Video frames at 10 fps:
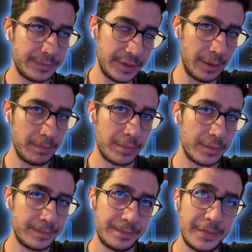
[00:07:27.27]
Yep,
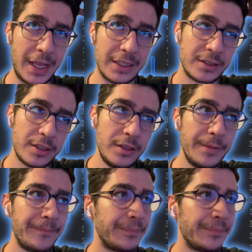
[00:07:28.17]
that's good.